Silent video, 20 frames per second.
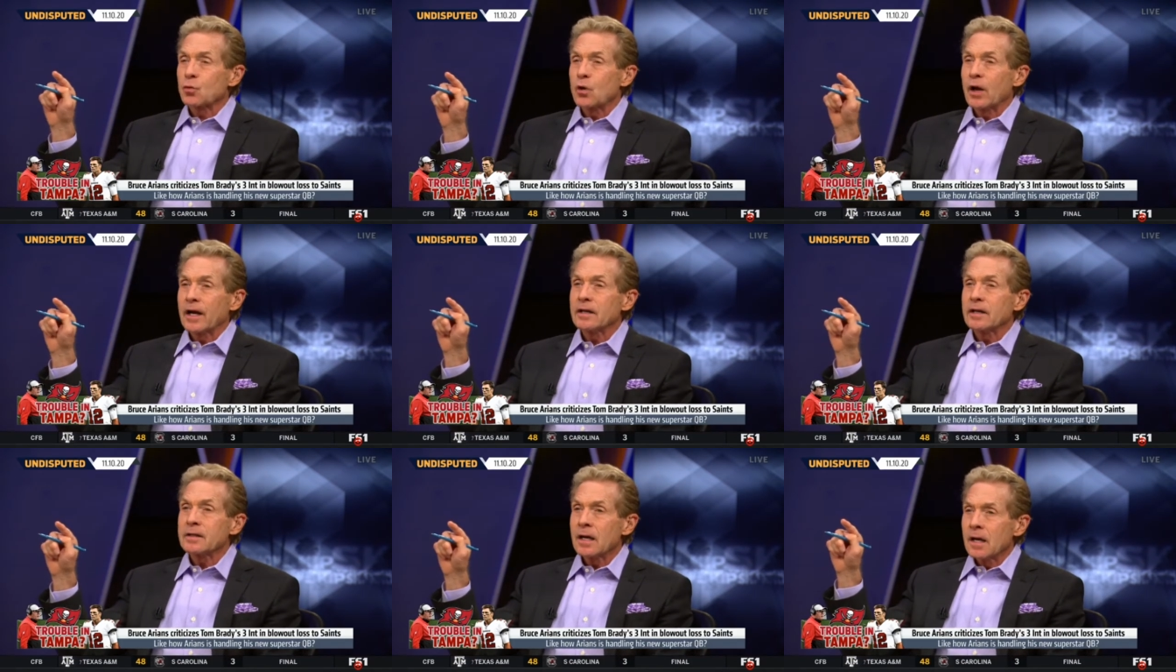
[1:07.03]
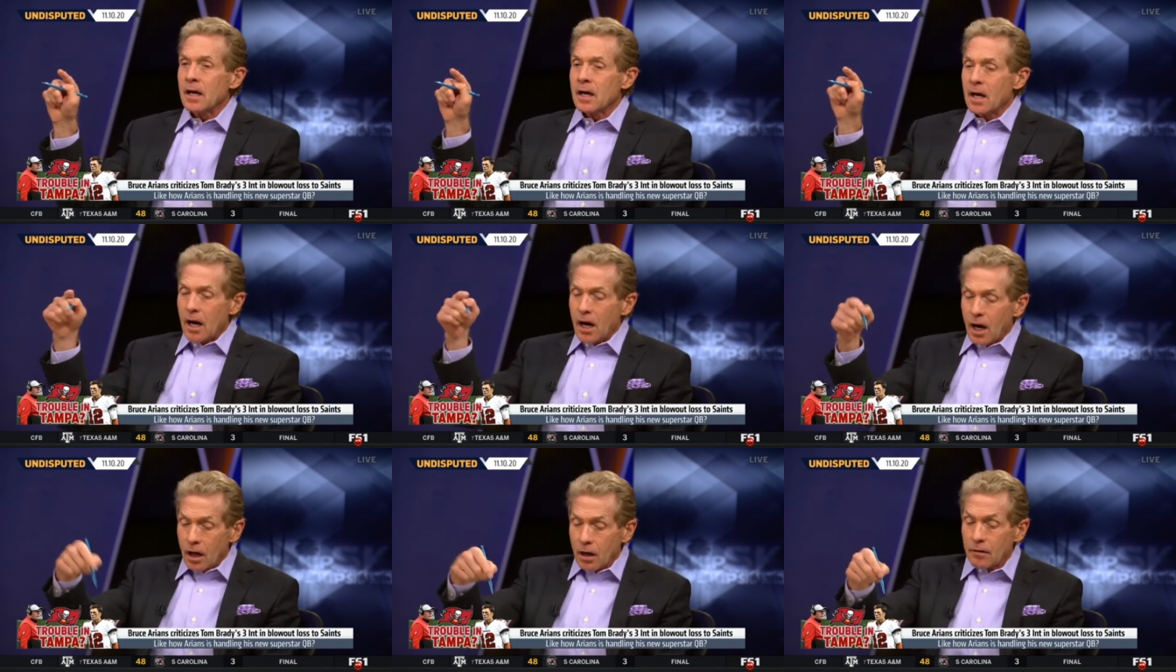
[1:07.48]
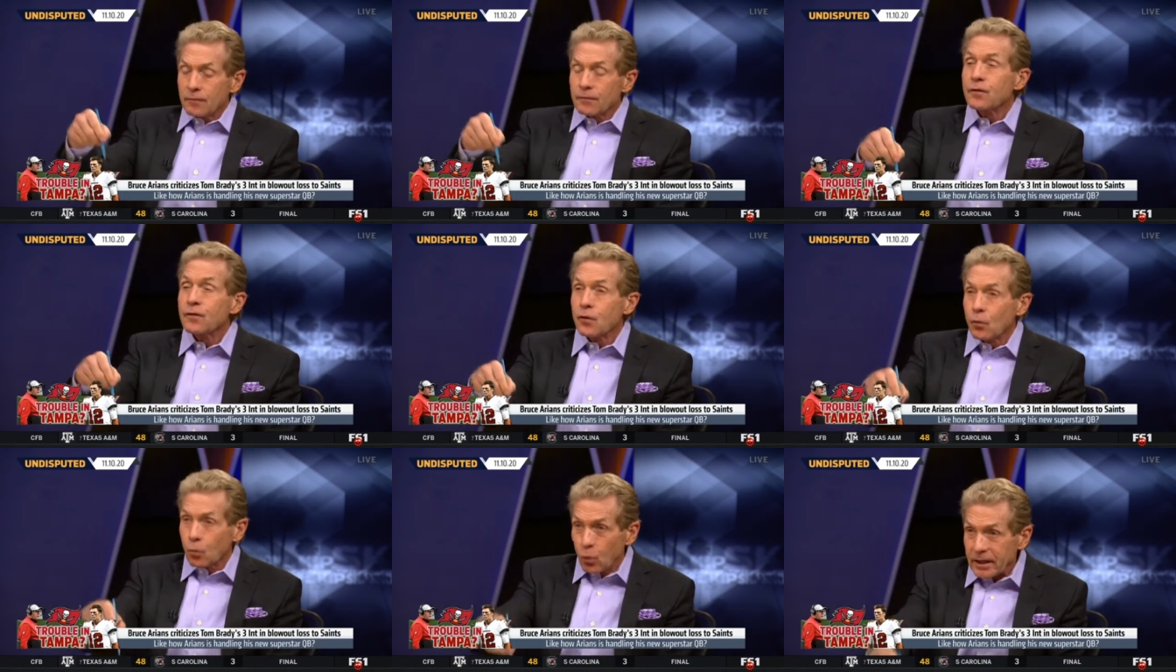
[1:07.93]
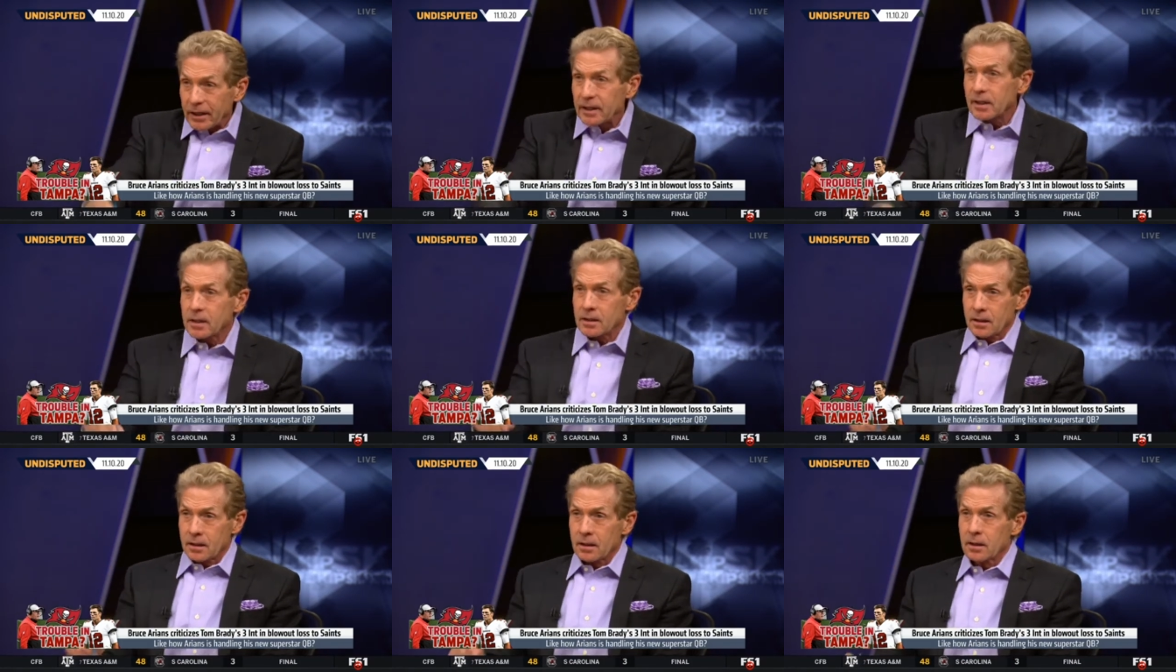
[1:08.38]
rate of the
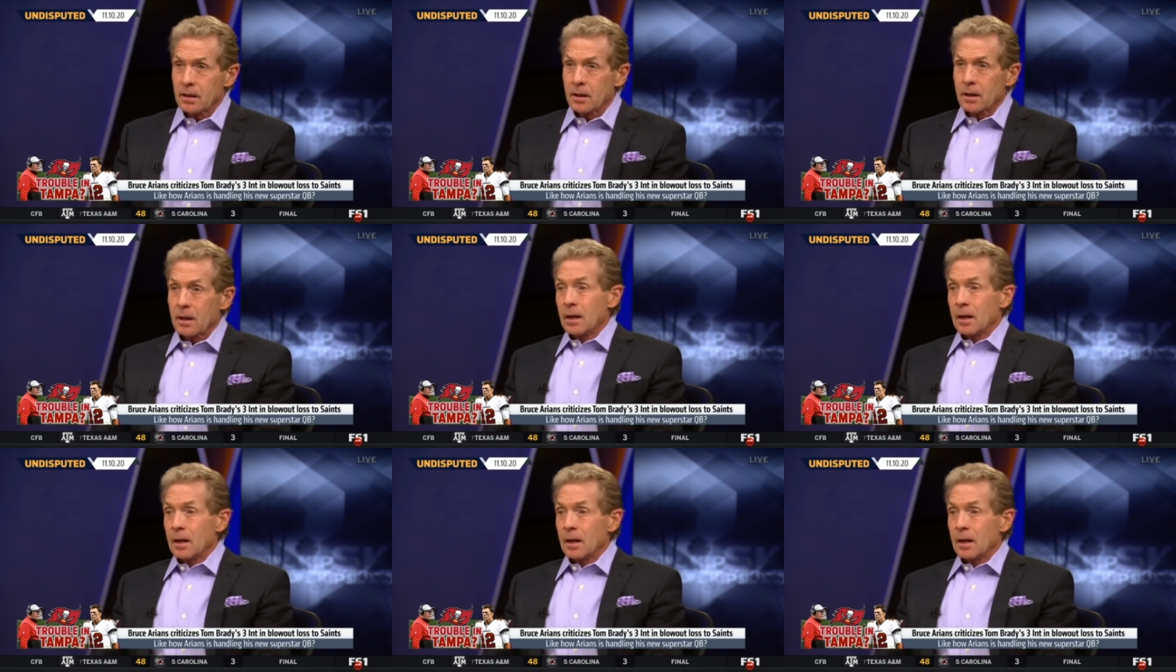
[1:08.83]
week. Right.